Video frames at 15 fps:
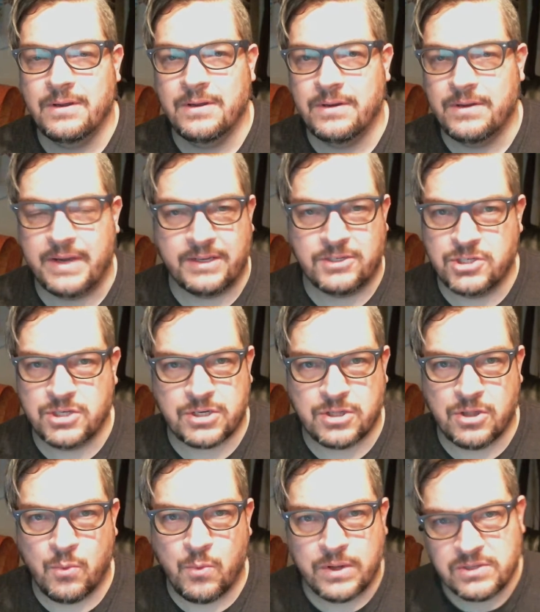not just
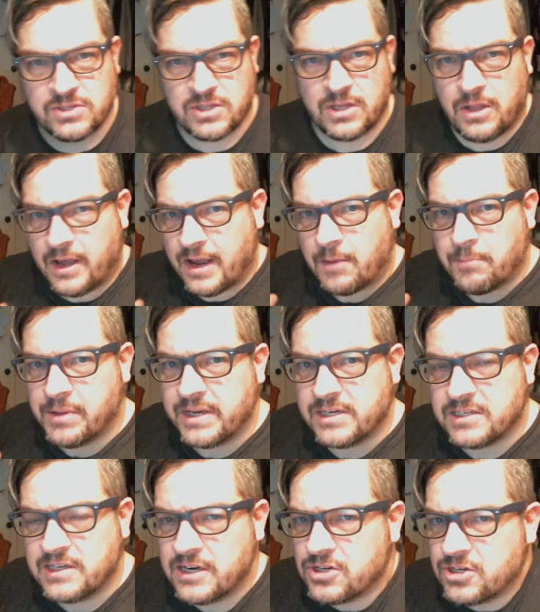the ones that like
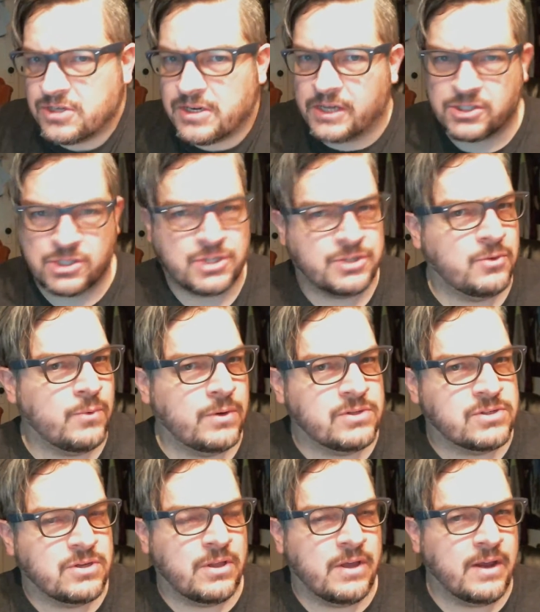PlayStation, not just the
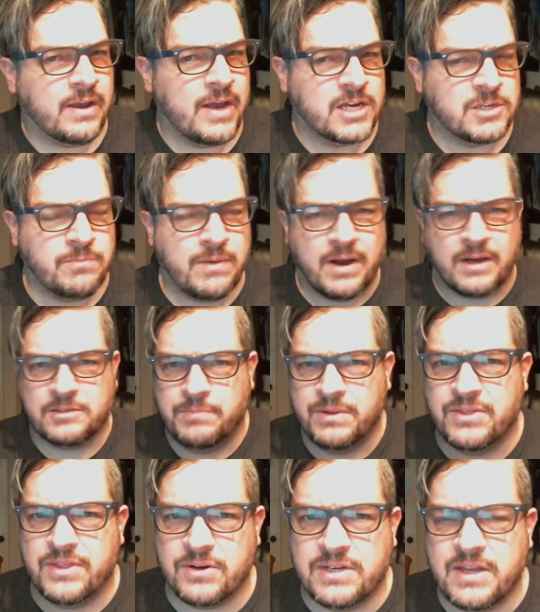ones that like Xbox,
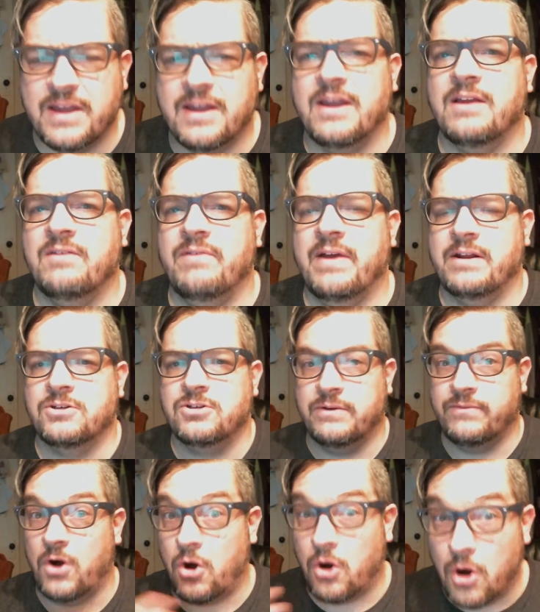but they're taking advantage of
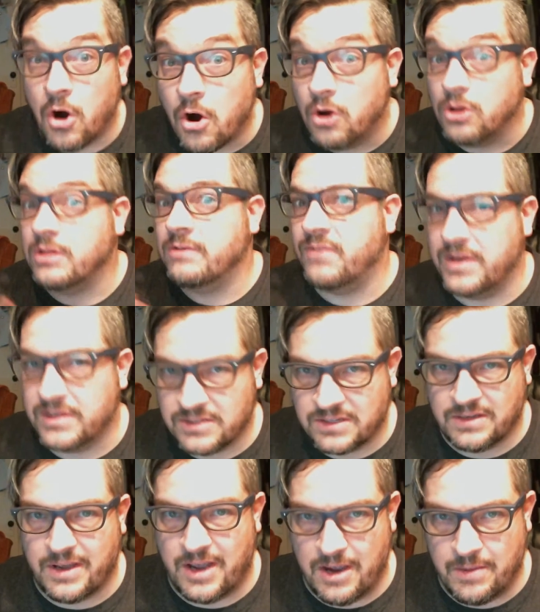all of us
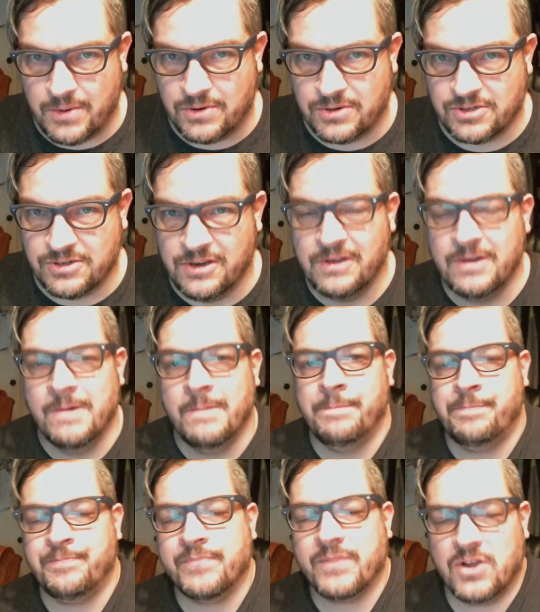gamers,
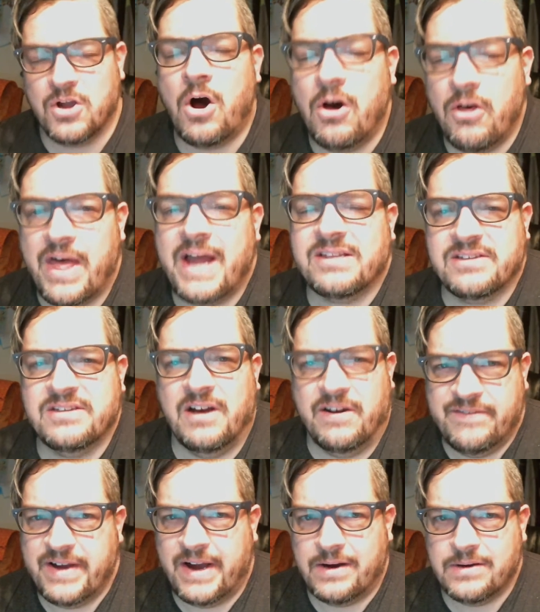call that
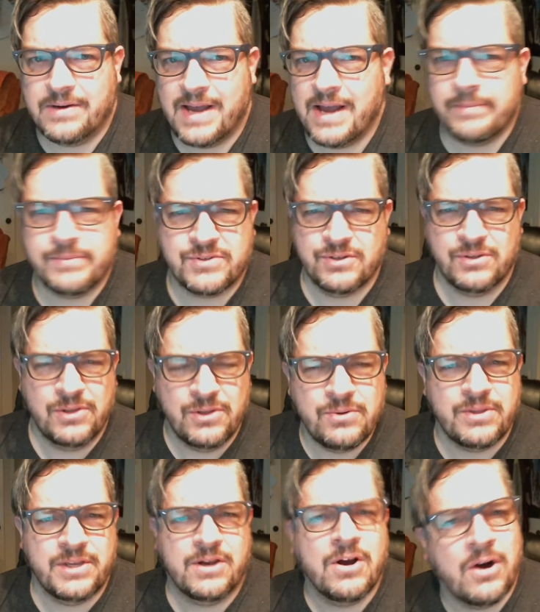stuff out.
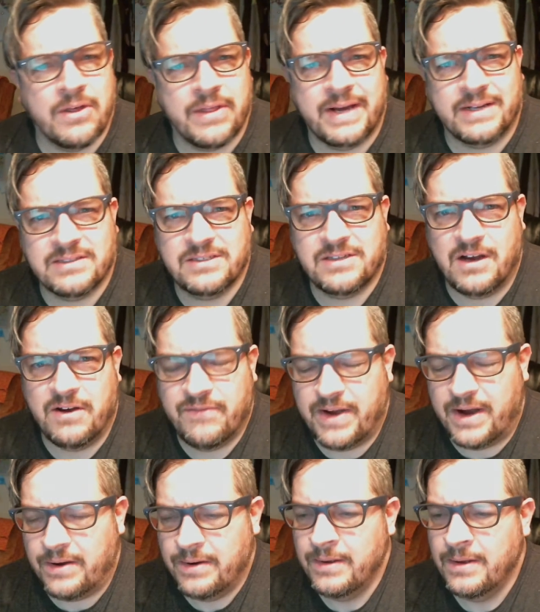Absolutely call that stuff
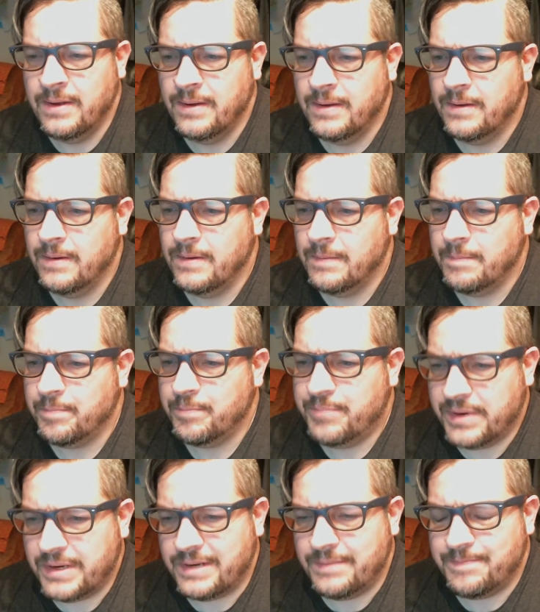out.
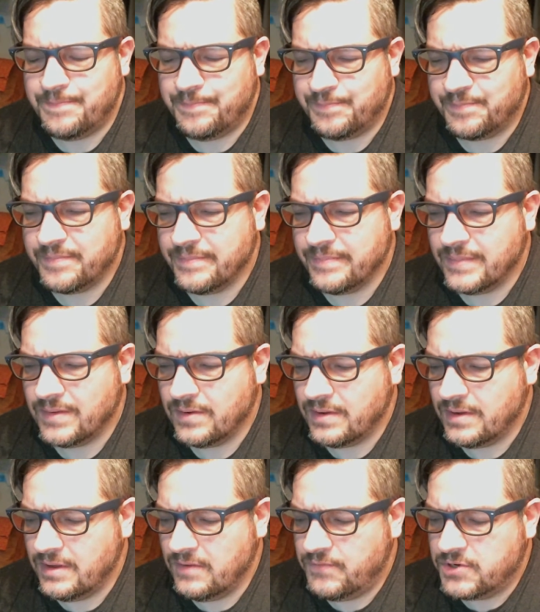But
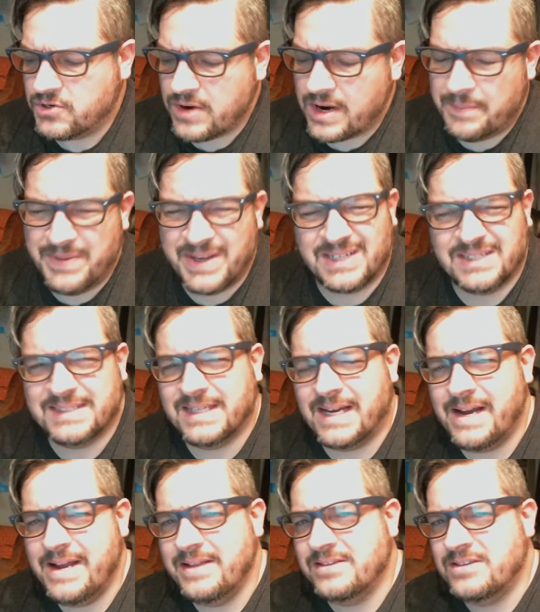if you try to pick
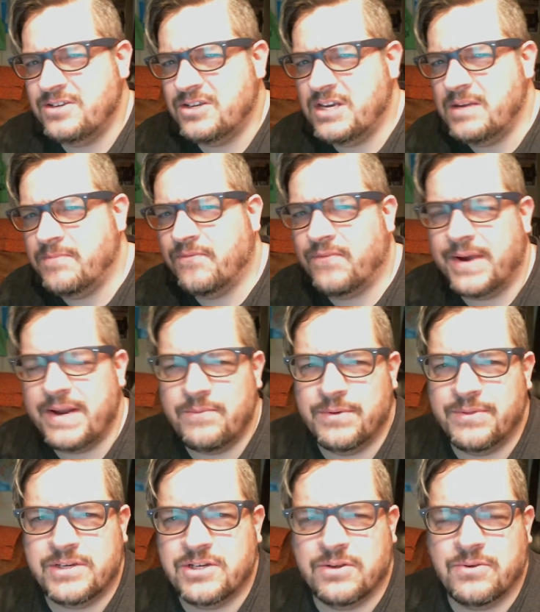sides and you keep fighting
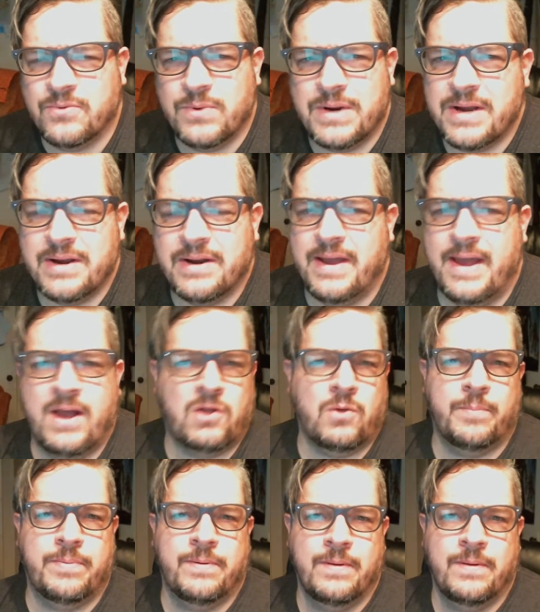with each other, we're not going to help